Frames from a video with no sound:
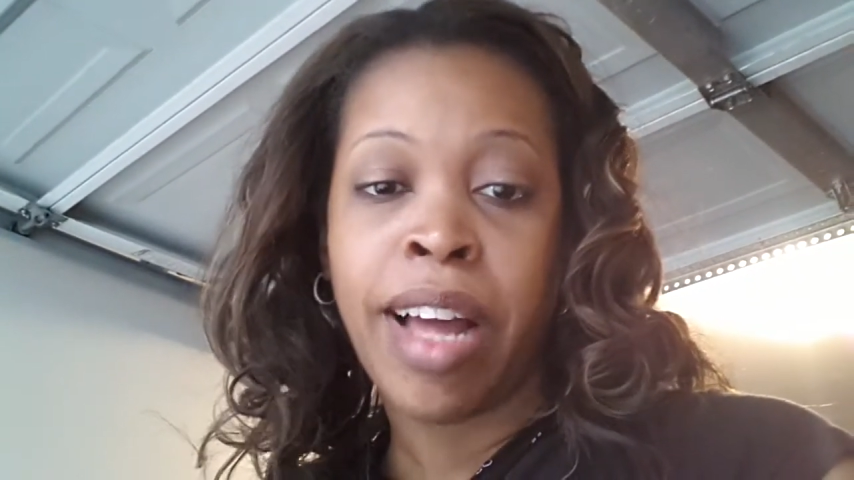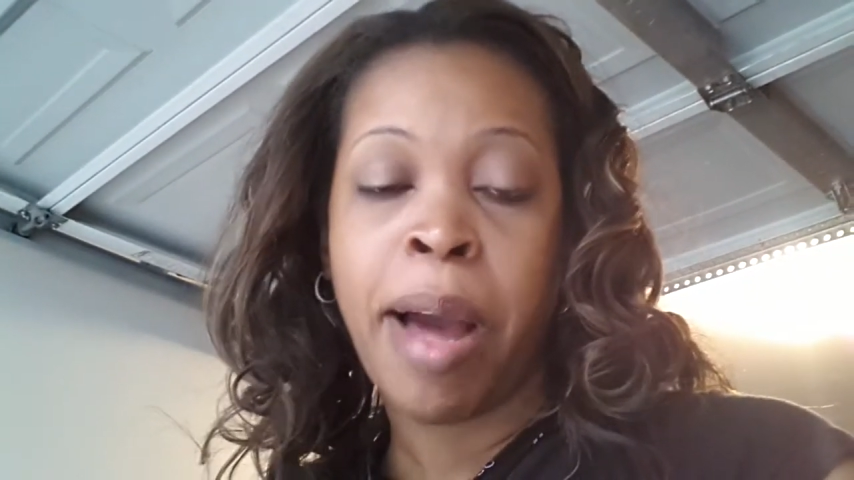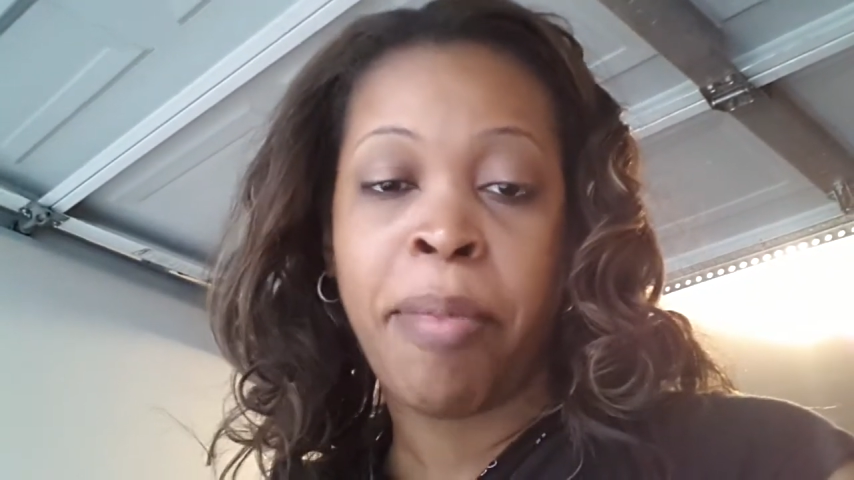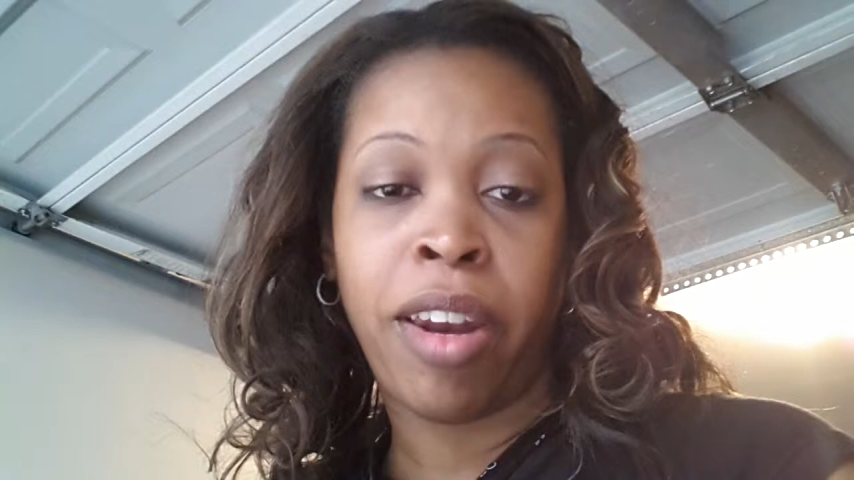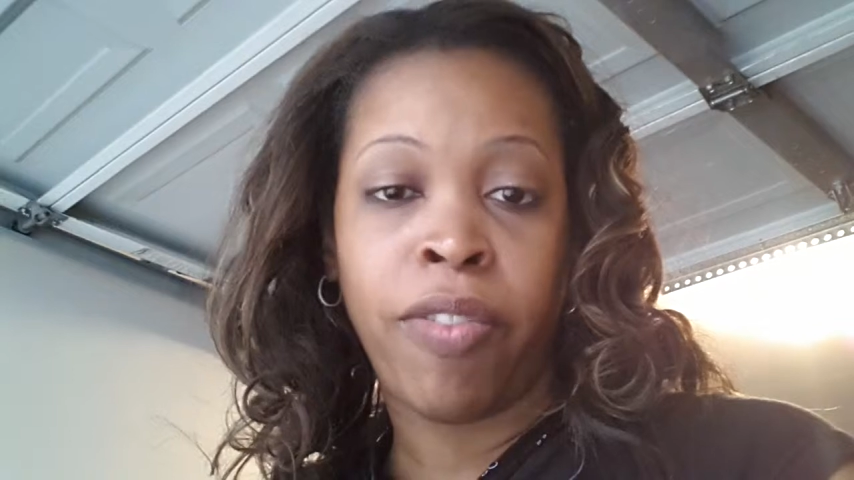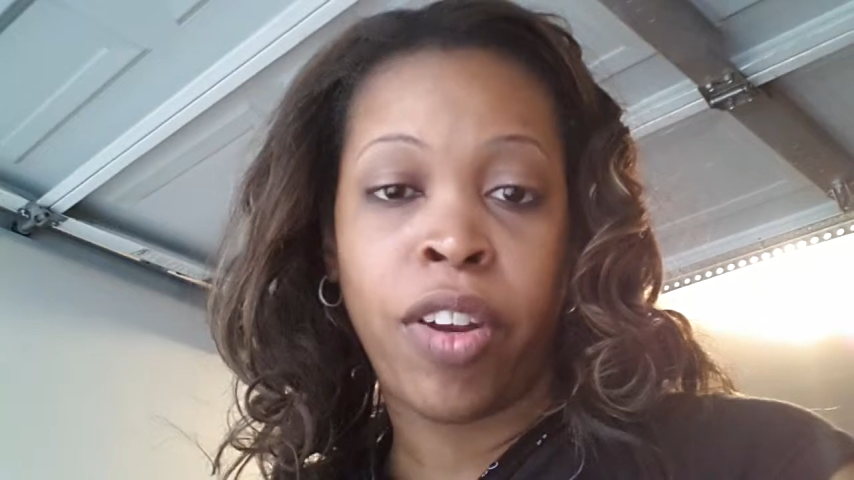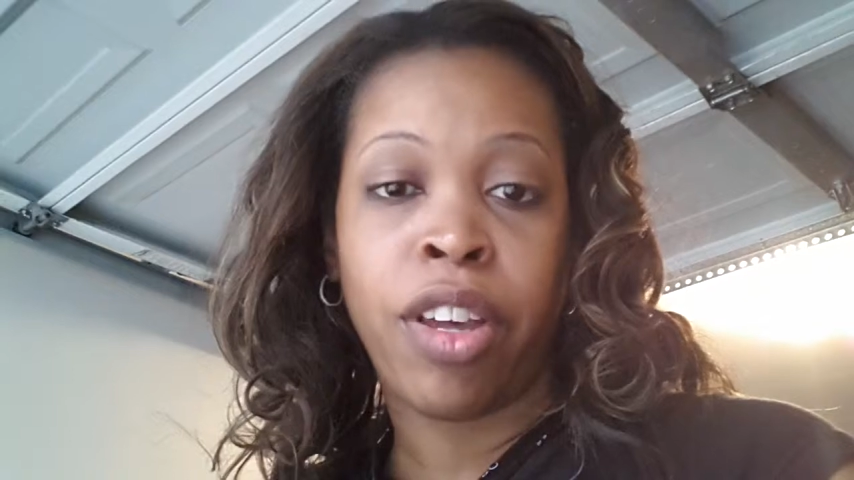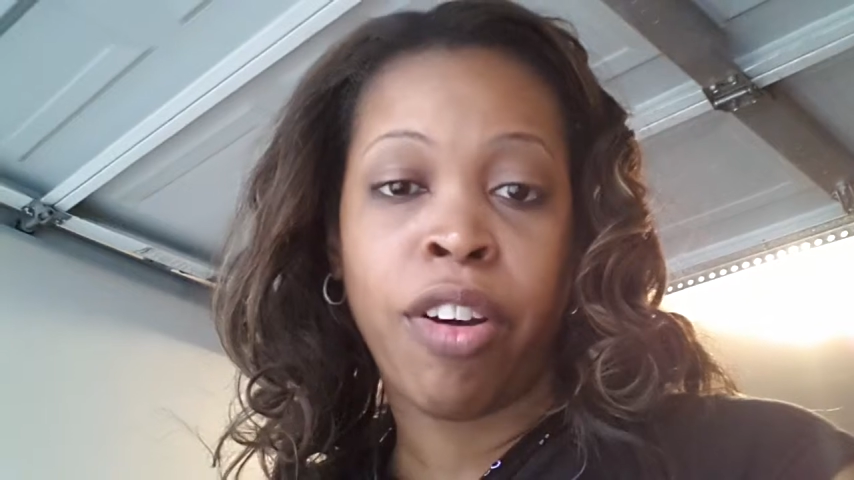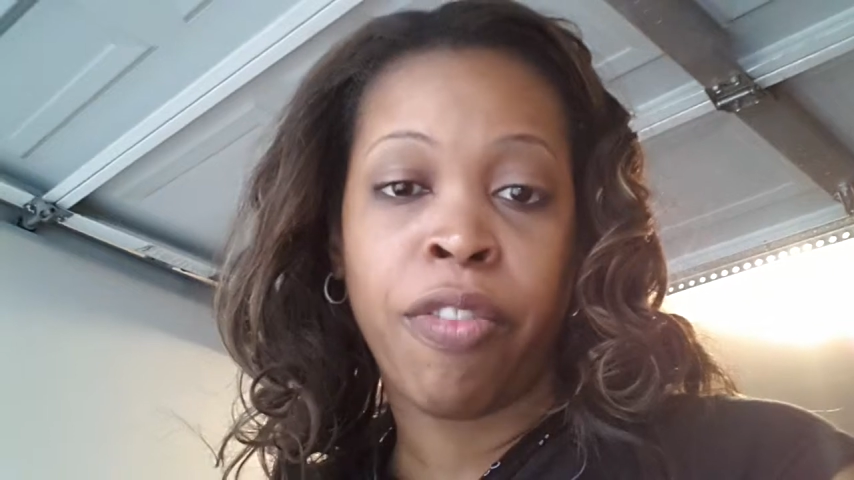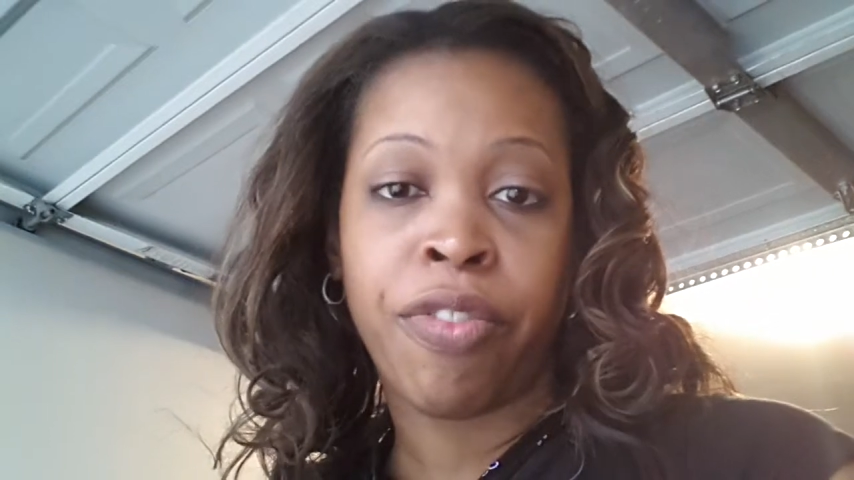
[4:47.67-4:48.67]
I made a
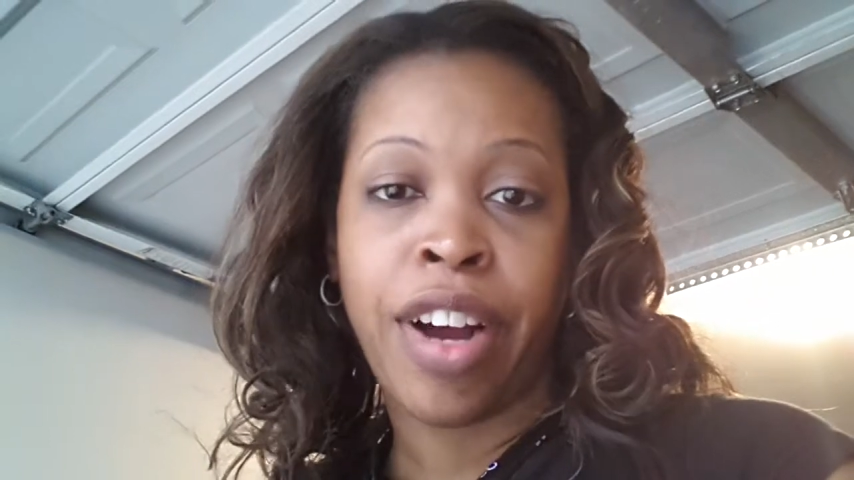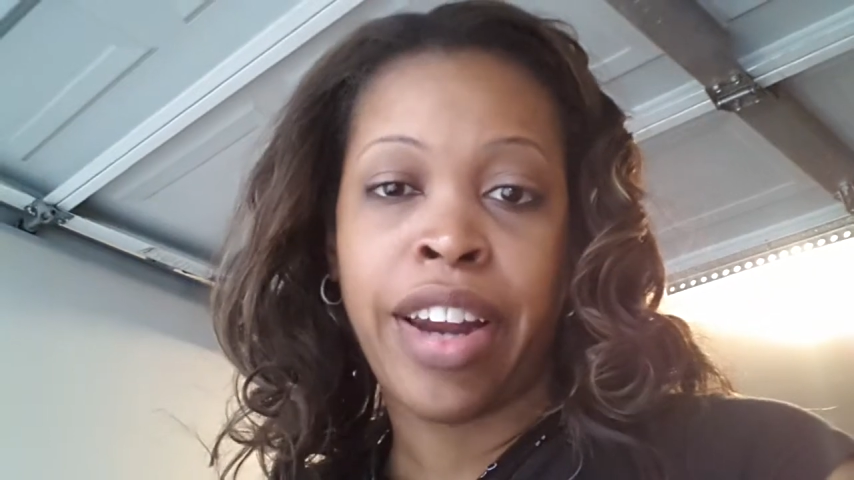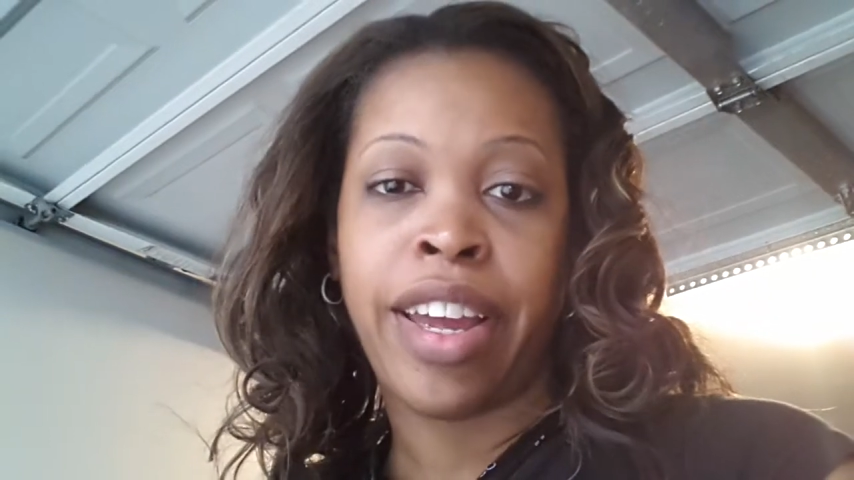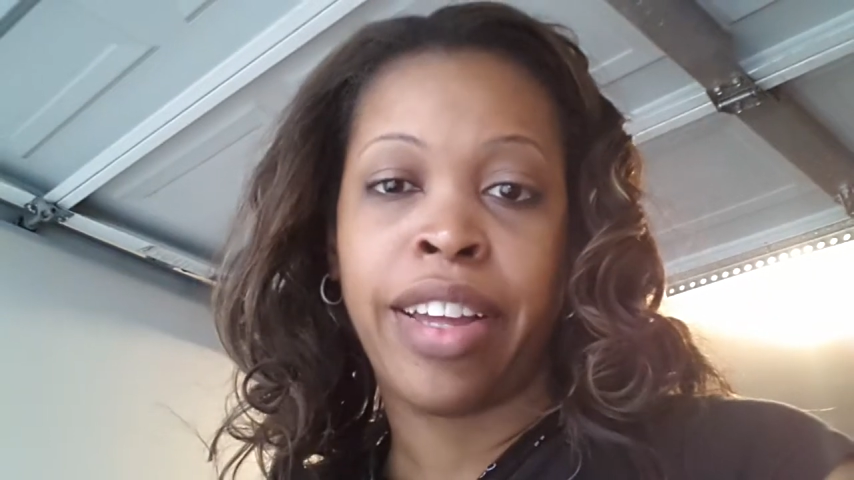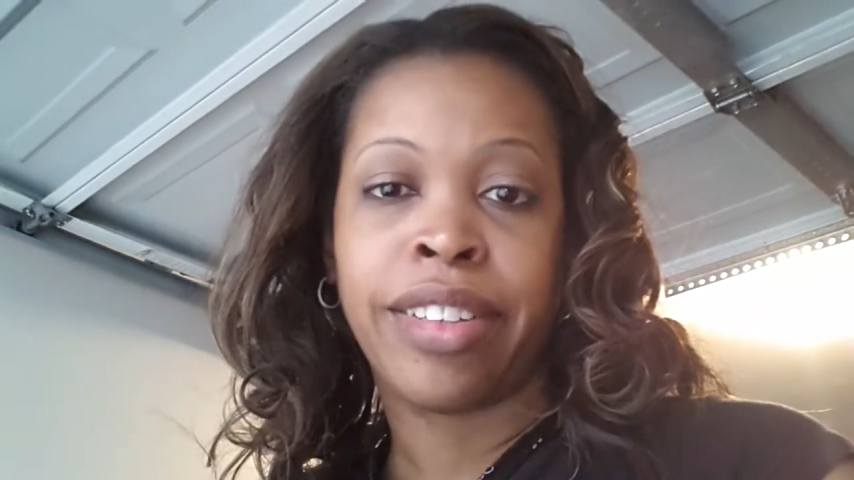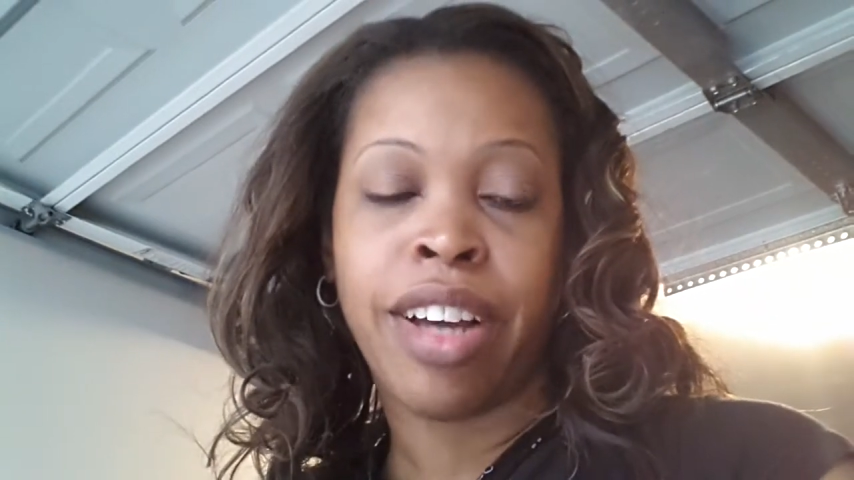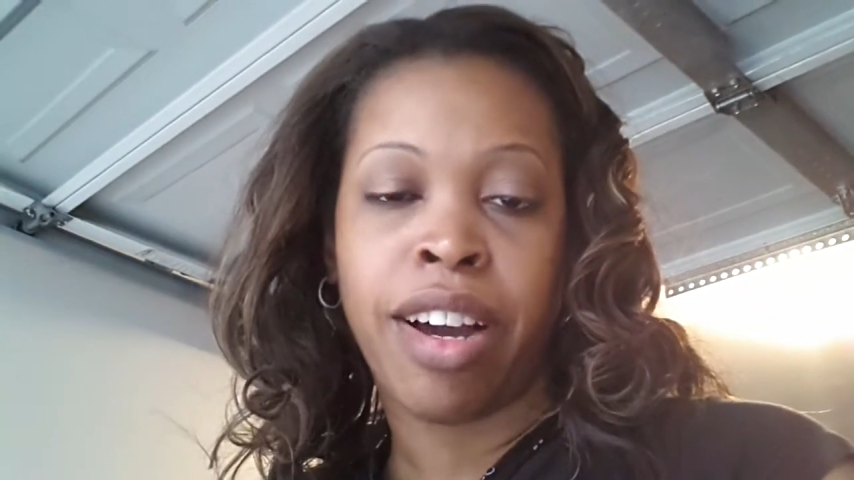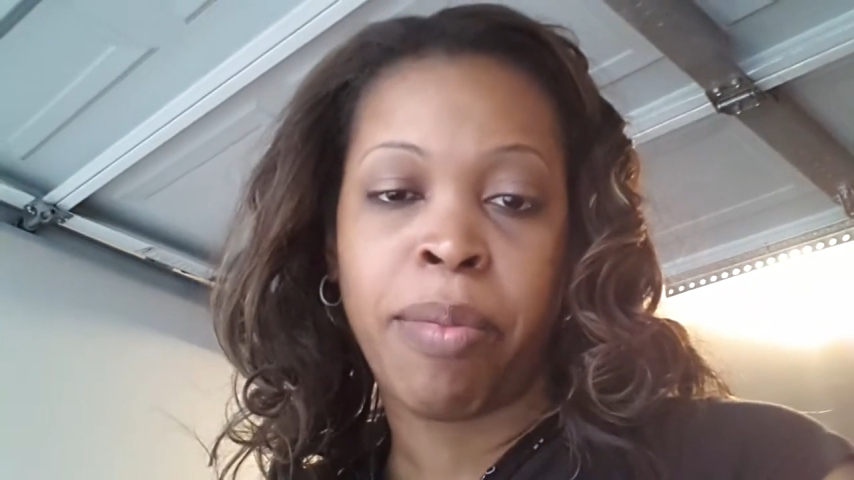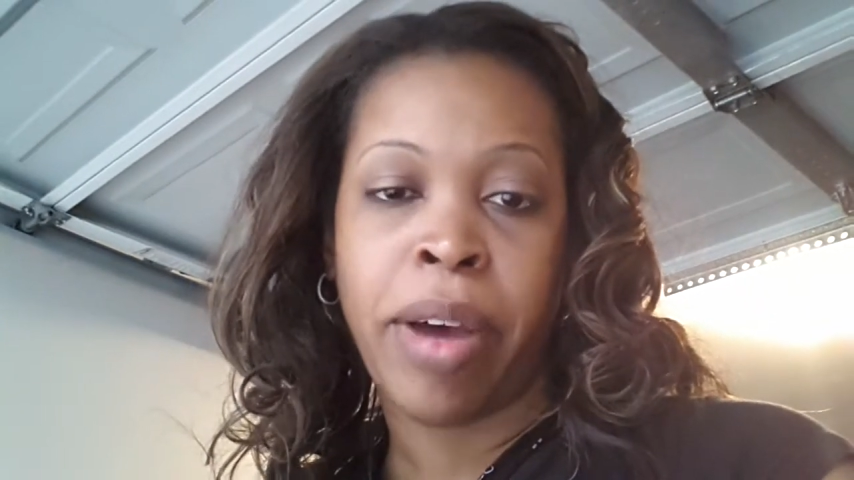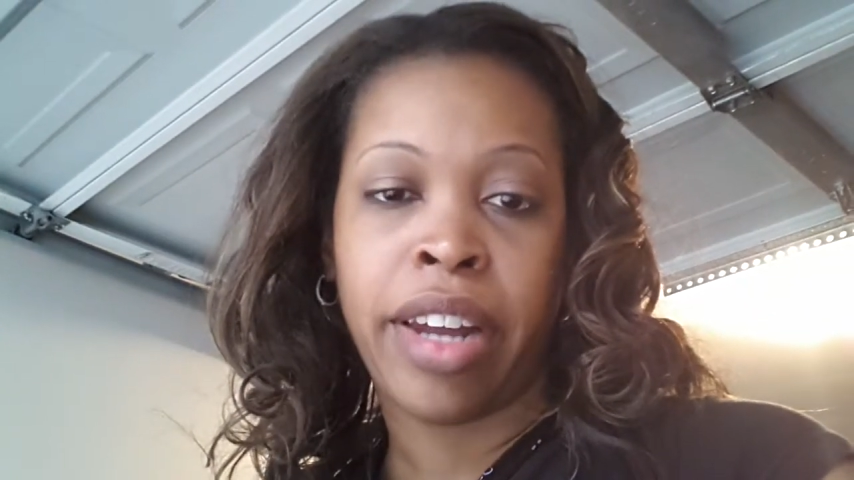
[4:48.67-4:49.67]
video on Friday
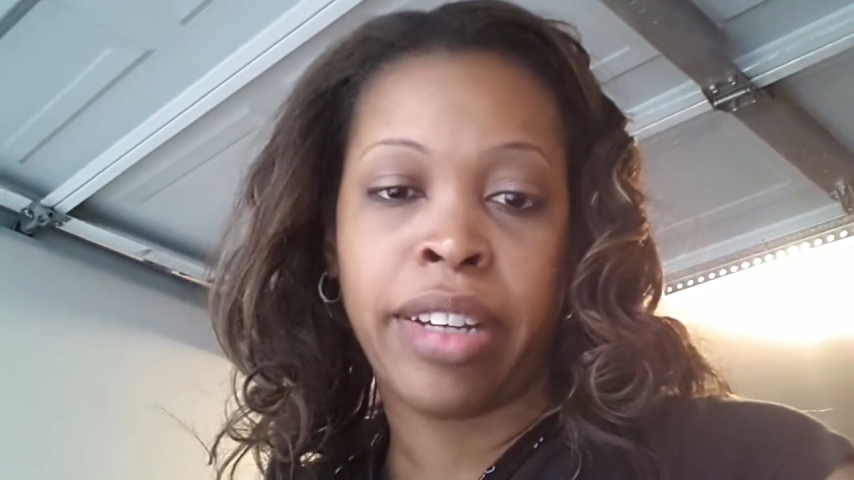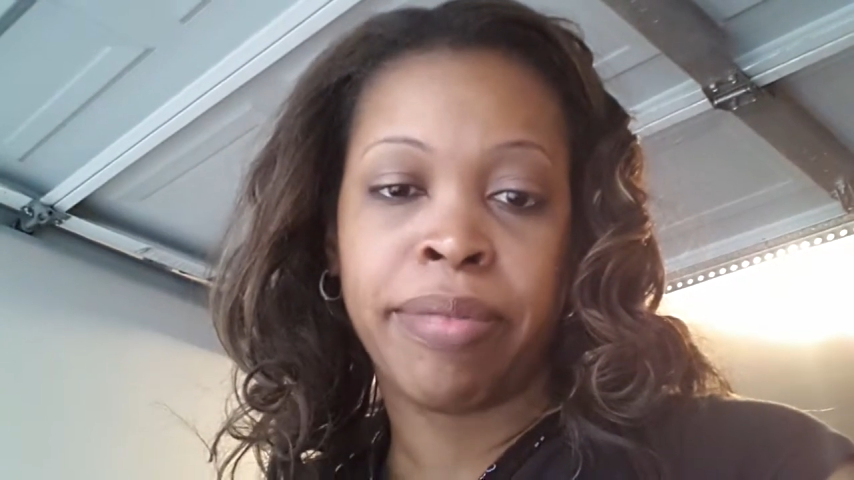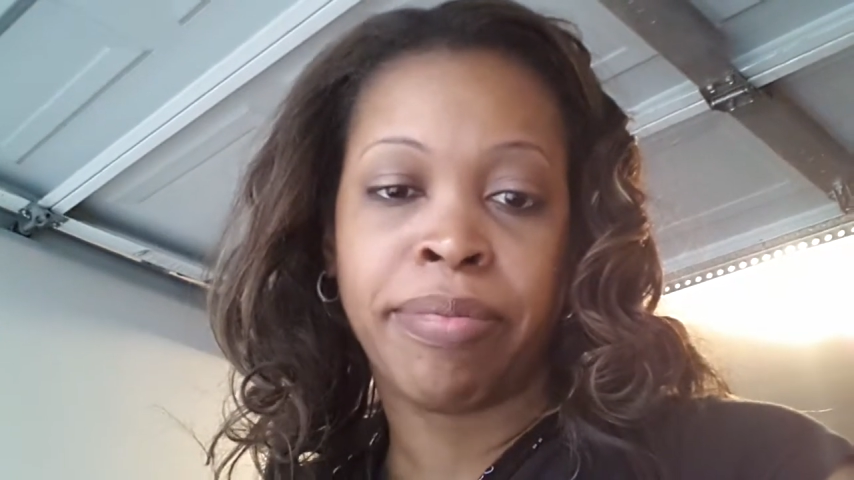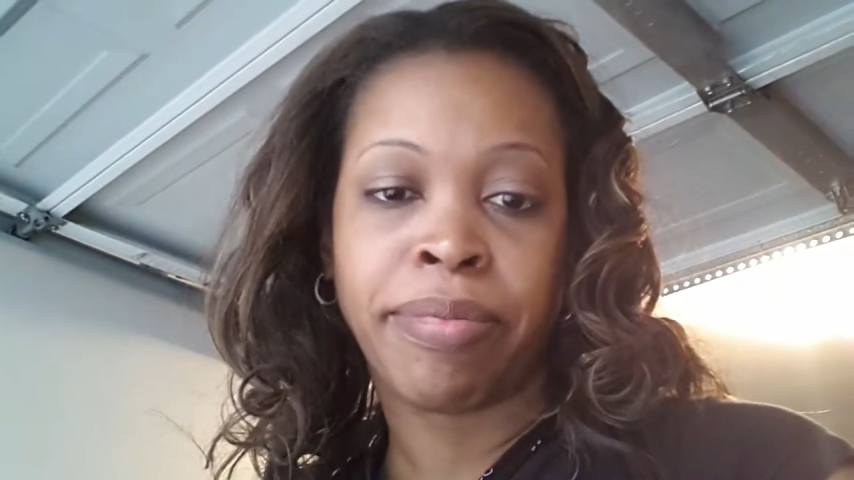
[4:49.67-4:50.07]
talking about it,